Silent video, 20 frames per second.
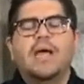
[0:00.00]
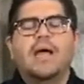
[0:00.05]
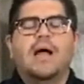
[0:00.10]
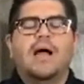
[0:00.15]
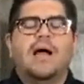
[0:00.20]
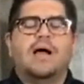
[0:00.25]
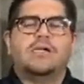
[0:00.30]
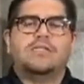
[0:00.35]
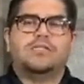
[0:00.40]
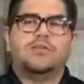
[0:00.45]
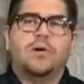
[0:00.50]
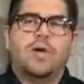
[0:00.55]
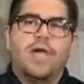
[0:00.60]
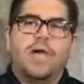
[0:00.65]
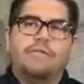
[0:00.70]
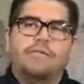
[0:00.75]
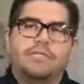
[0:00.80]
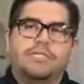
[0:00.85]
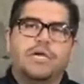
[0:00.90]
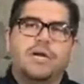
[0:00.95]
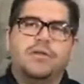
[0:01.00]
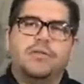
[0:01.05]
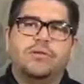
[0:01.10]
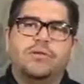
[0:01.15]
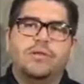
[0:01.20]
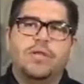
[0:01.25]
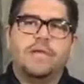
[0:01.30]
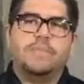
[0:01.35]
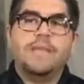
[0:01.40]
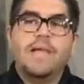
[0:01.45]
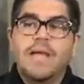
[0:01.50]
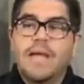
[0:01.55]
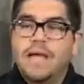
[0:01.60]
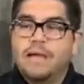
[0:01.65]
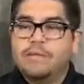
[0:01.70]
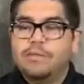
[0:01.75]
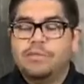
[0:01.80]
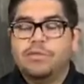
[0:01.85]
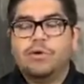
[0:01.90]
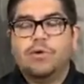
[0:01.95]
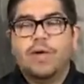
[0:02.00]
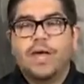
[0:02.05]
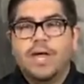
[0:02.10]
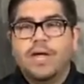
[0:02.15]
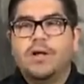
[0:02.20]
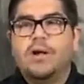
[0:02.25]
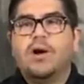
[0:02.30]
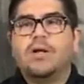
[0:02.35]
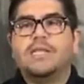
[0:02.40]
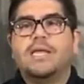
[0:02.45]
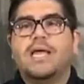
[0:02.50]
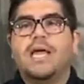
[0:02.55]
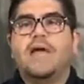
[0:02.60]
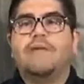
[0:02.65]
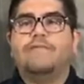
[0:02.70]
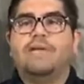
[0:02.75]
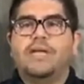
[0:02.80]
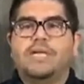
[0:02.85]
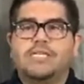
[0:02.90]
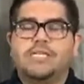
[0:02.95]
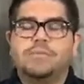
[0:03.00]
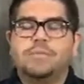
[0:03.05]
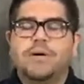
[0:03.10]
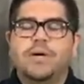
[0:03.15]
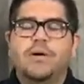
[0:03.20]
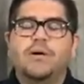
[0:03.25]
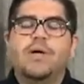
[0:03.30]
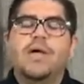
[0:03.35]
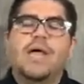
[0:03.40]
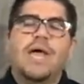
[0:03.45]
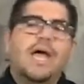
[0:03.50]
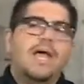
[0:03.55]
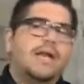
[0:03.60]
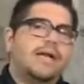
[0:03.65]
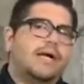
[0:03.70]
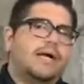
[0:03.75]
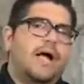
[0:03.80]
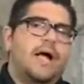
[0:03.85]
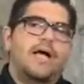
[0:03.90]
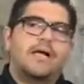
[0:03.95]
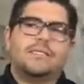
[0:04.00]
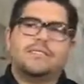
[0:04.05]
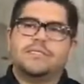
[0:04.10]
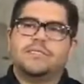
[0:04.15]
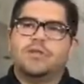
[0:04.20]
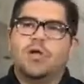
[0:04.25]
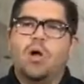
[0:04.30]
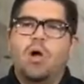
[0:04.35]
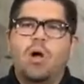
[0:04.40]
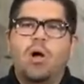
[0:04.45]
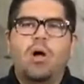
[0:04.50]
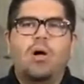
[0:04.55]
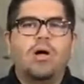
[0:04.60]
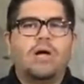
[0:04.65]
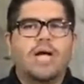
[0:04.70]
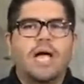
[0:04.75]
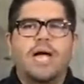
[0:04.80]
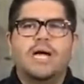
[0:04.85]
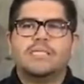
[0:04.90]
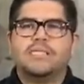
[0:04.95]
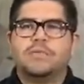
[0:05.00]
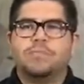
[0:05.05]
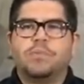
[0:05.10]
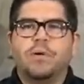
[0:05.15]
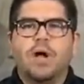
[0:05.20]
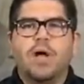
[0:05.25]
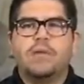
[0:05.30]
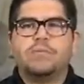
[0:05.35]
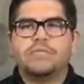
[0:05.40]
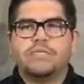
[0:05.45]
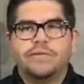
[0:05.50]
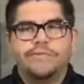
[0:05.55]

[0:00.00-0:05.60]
Uh, so have a child through them. And through Hagar, they have Ishmael, and it causes all kinds of problems.